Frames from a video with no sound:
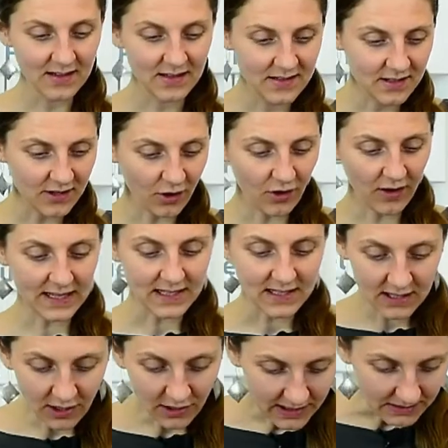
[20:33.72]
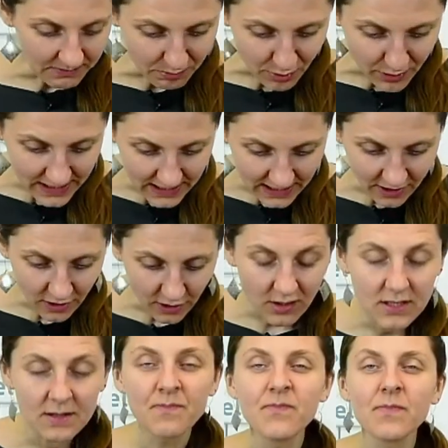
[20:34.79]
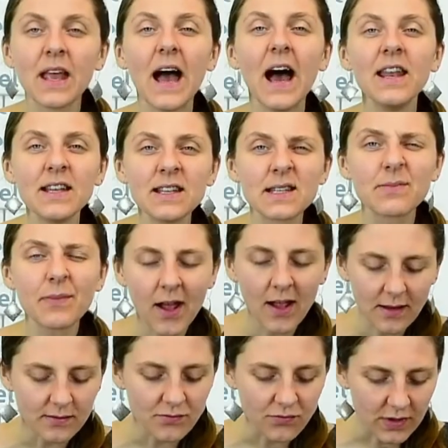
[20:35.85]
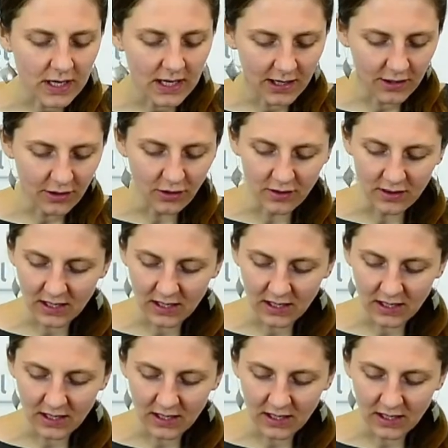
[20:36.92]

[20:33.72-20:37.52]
So it's looking pretty good and it smells really good.